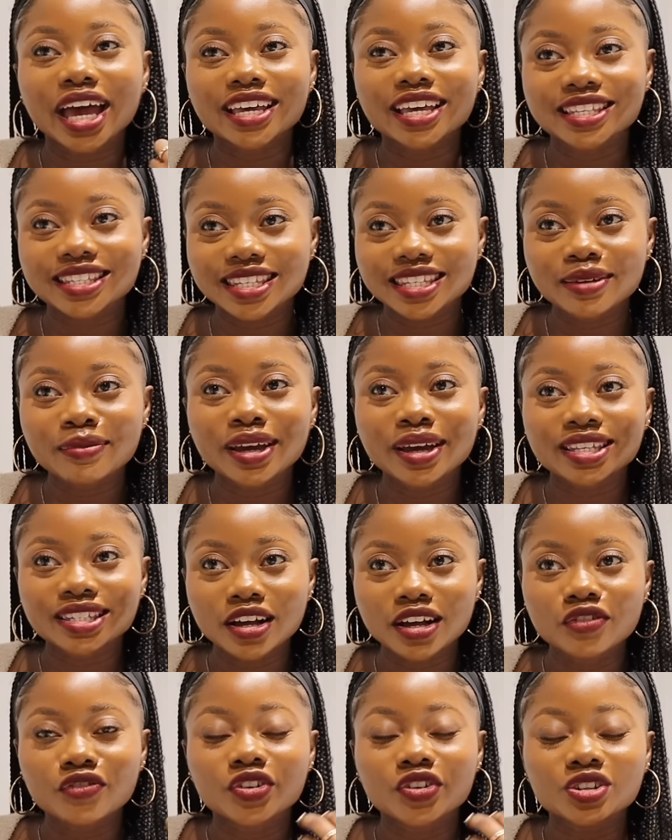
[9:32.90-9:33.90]
see
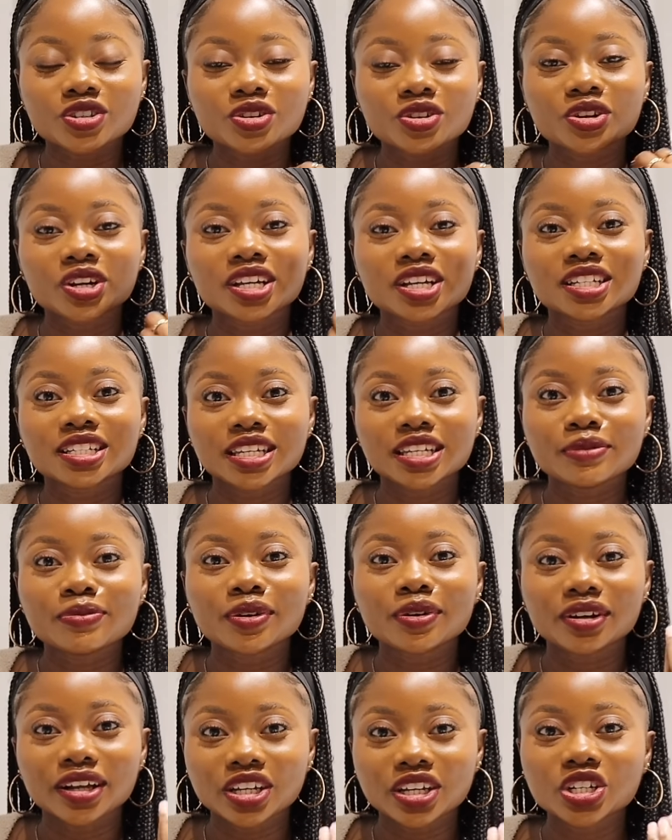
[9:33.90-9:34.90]
myself fostering deeper
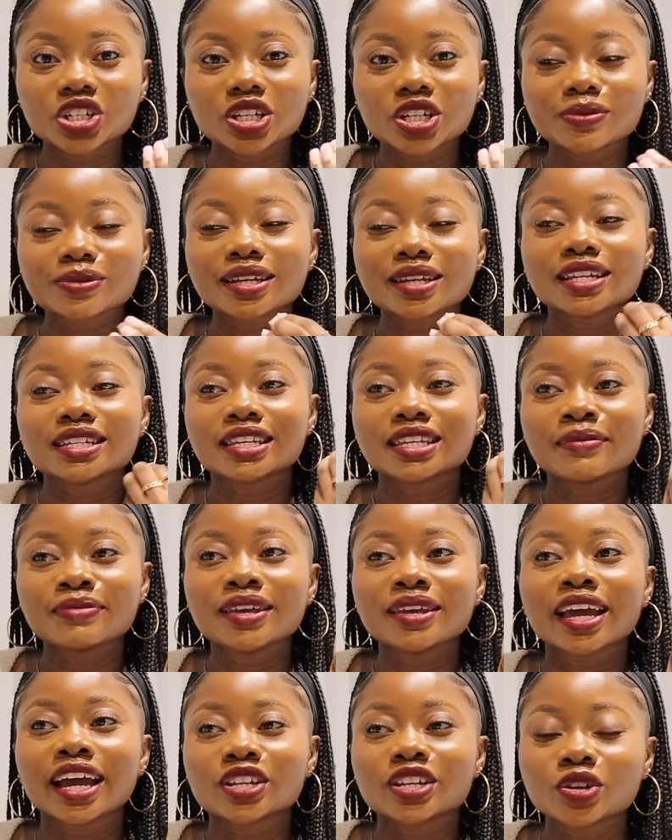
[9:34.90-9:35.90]
relationships, and it's
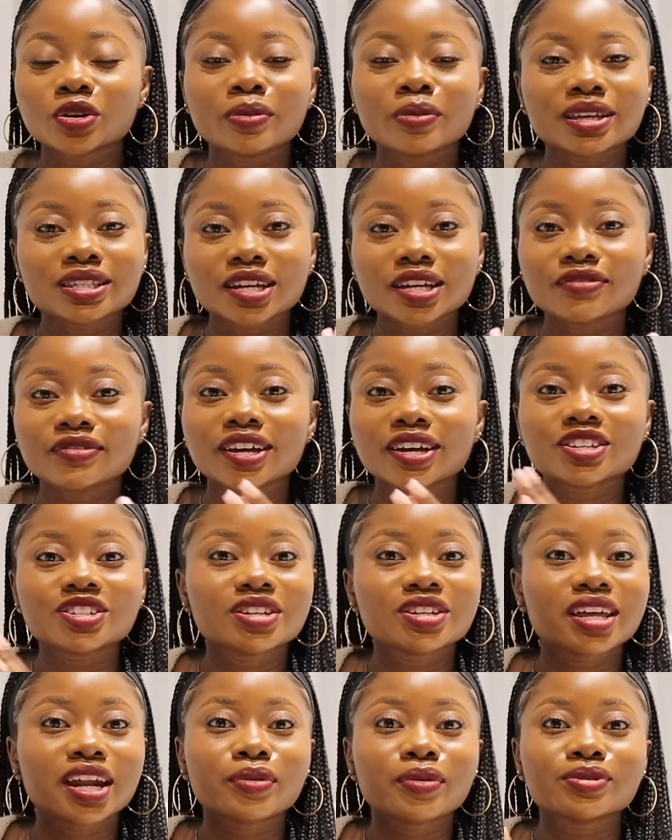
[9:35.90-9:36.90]
something I told myself last
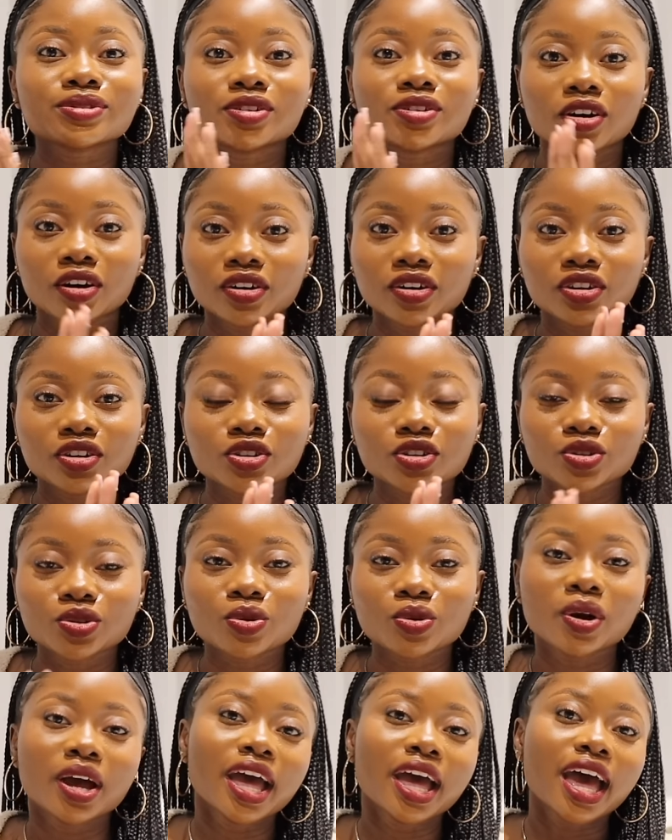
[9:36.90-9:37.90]
year that I was not gonna
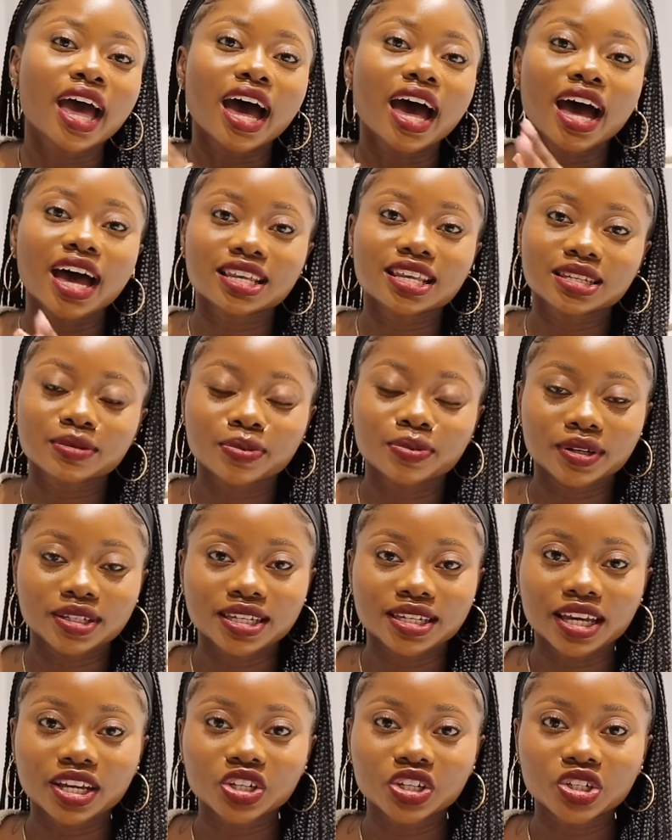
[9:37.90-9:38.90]
do, as a
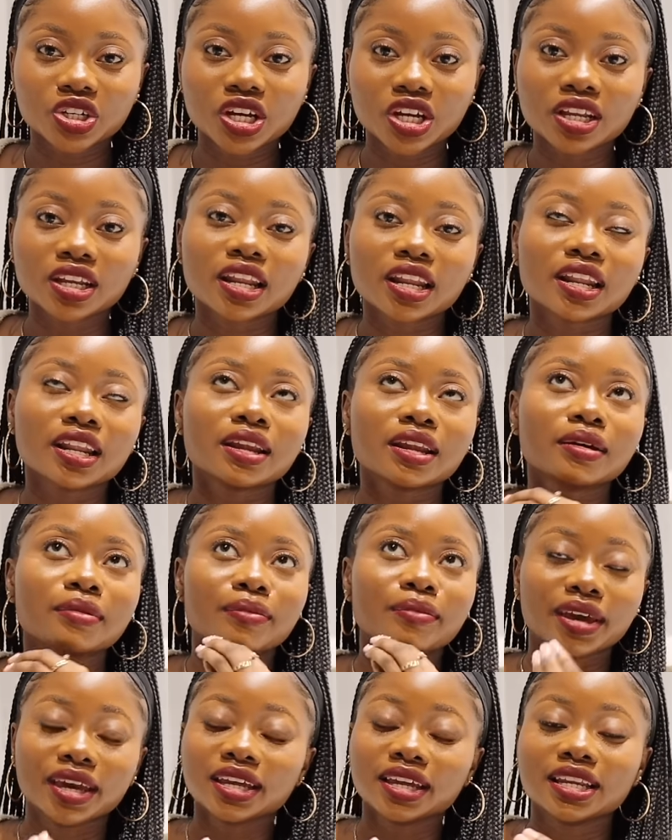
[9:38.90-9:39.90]
protection
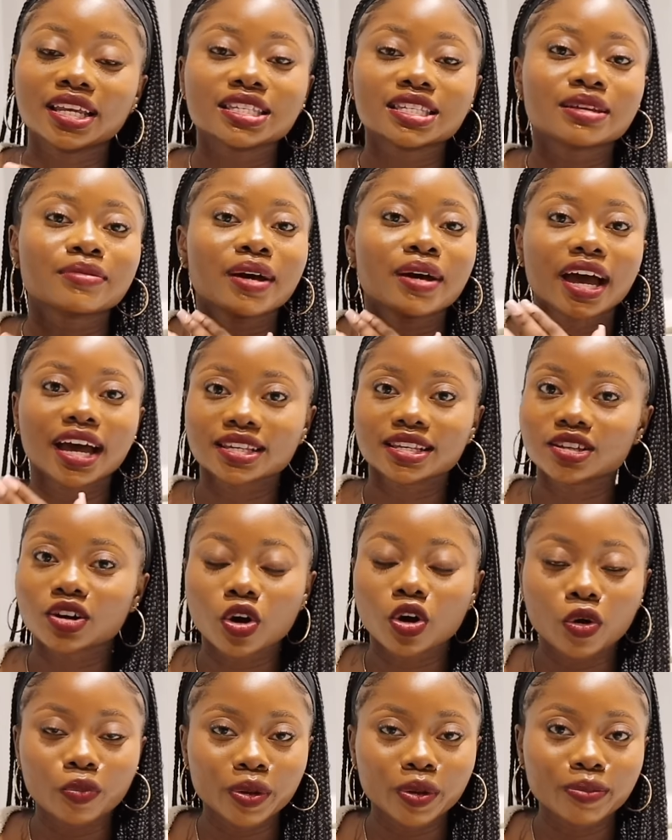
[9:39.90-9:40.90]
mechanism, as a
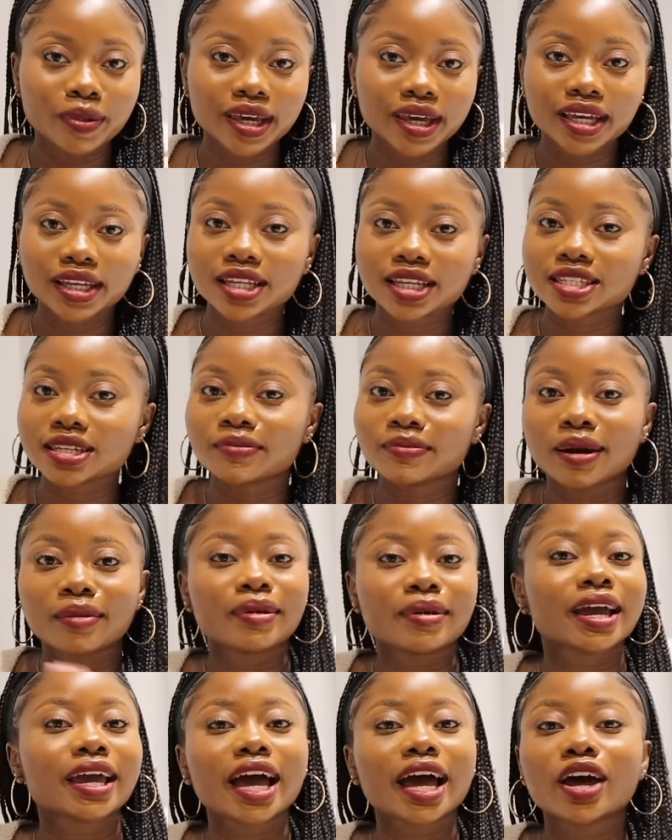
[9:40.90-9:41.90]
coping mechanism. I'm
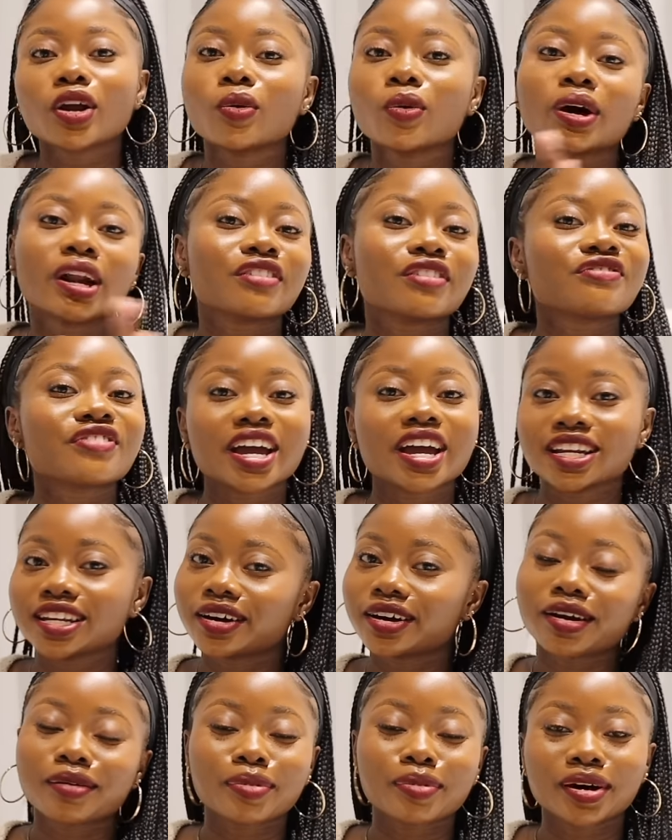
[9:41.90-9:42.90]
like, I don't want to find
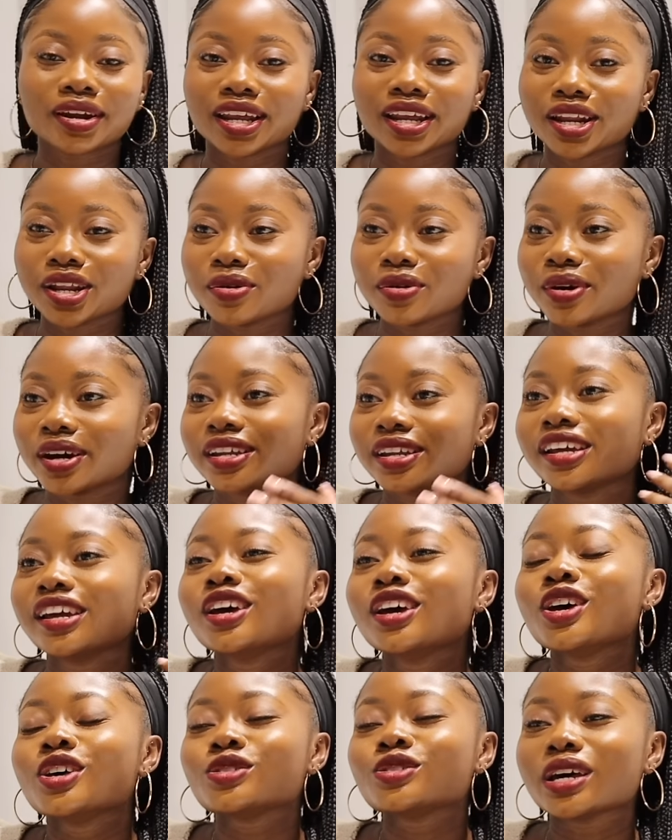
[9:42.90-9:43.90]
out about anyone.
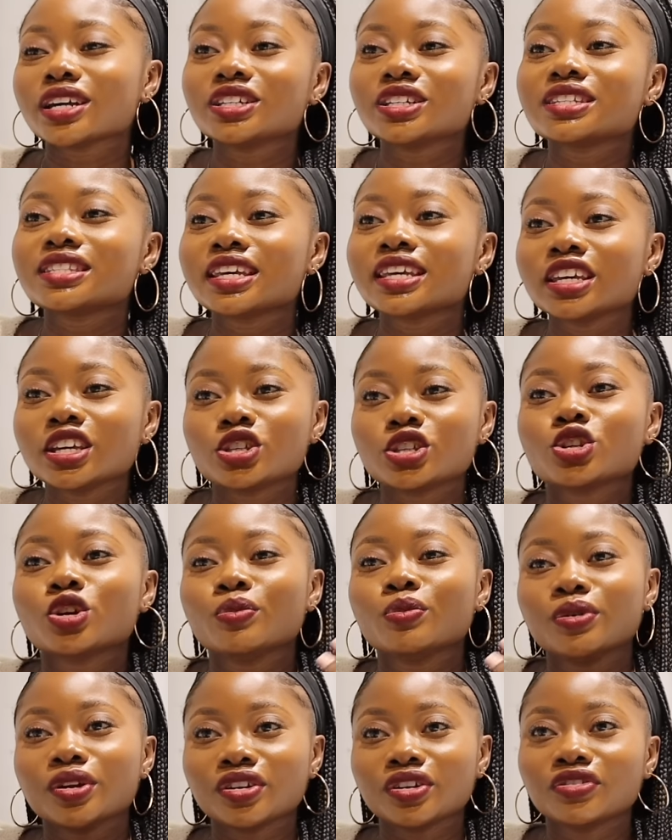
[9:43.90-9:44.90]
So I just think it's so
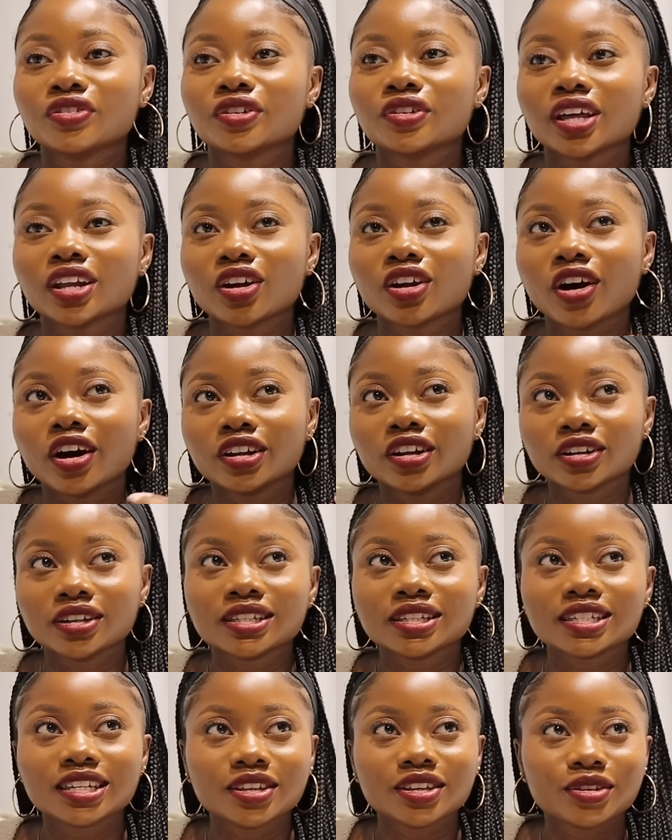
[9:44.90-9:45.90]
beautiful that God
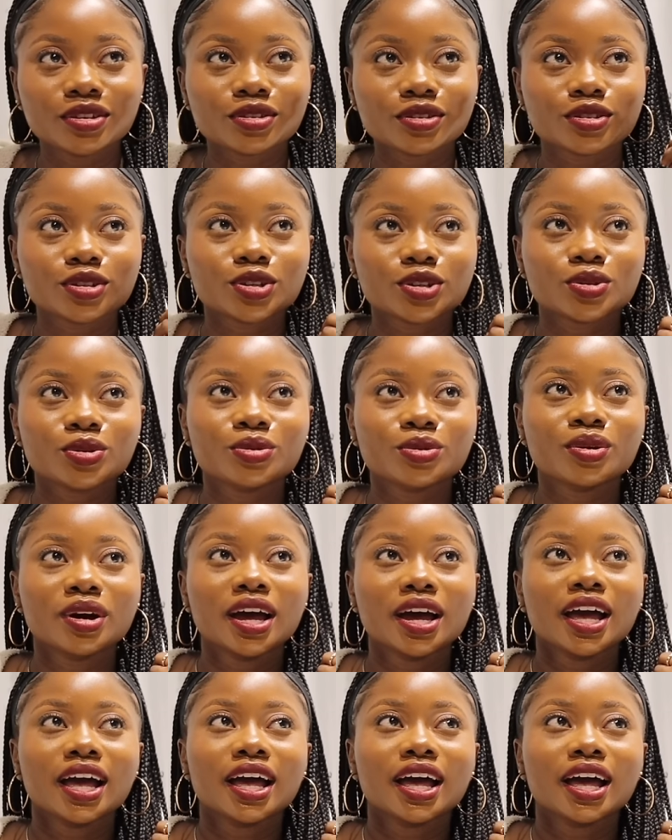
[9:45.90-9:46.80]
continues to